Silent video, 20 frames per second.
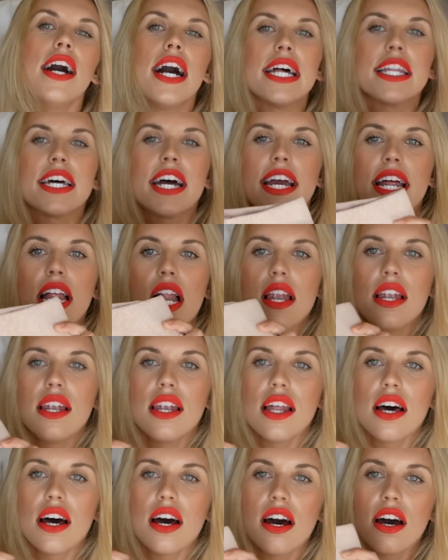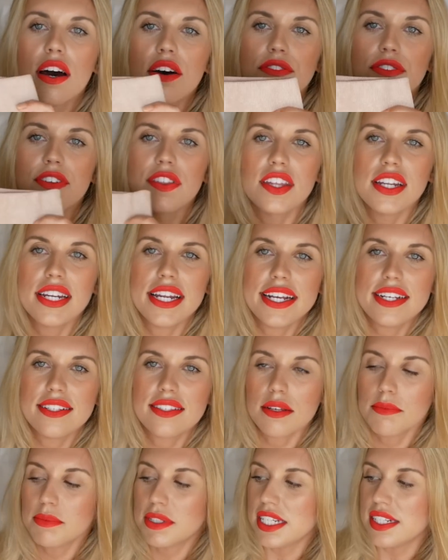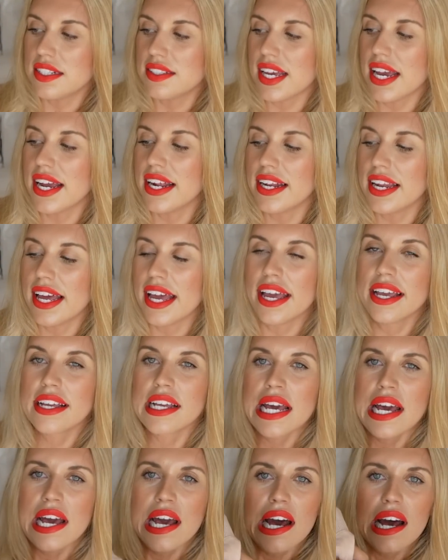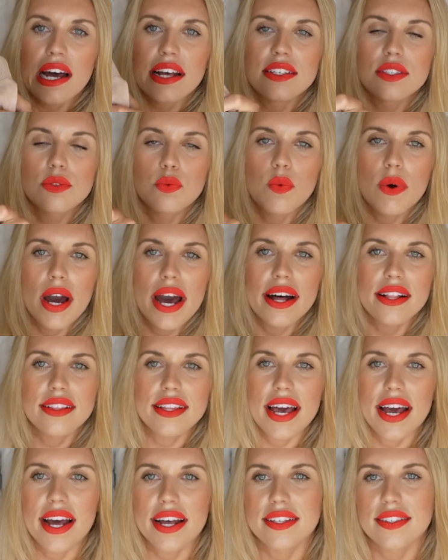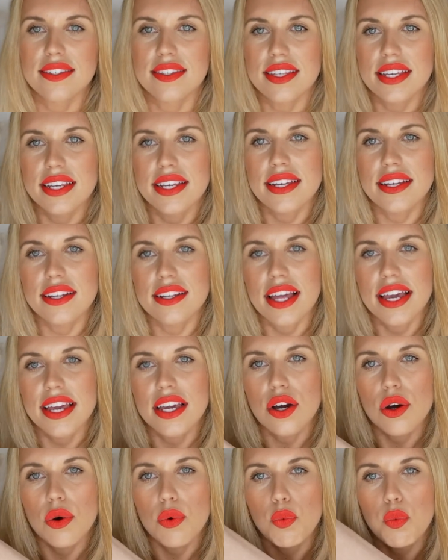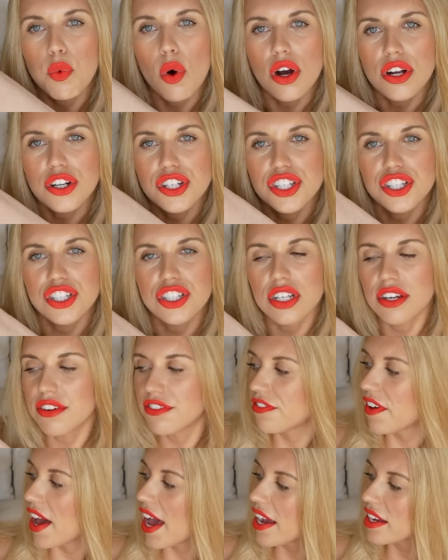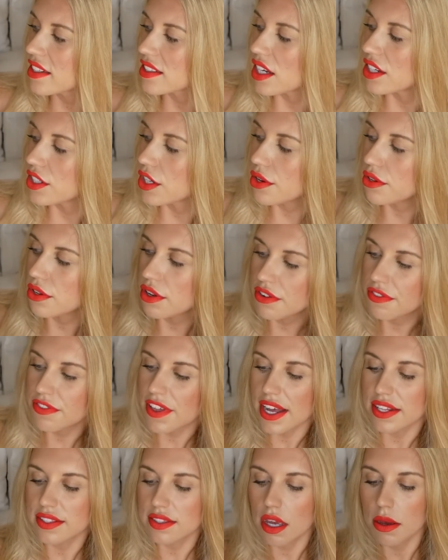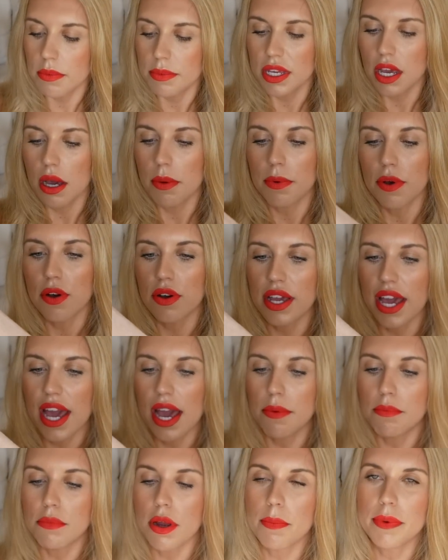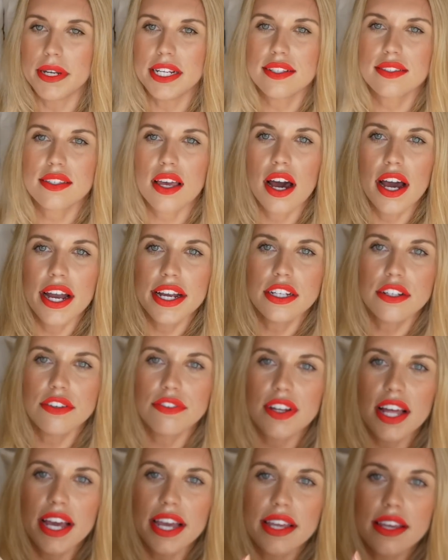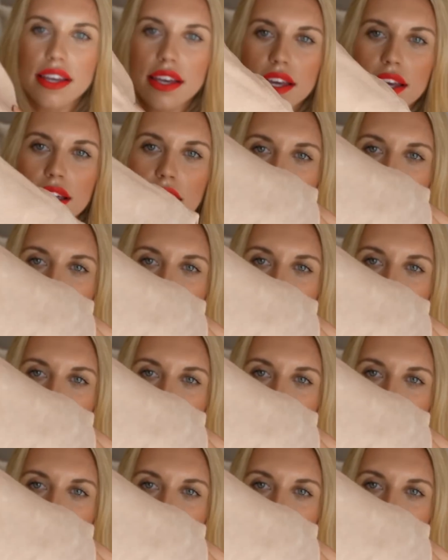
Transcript: and I love the lace-up detailing as well as the like washed effect. I don't know if that's coming up on camera but it's kind of like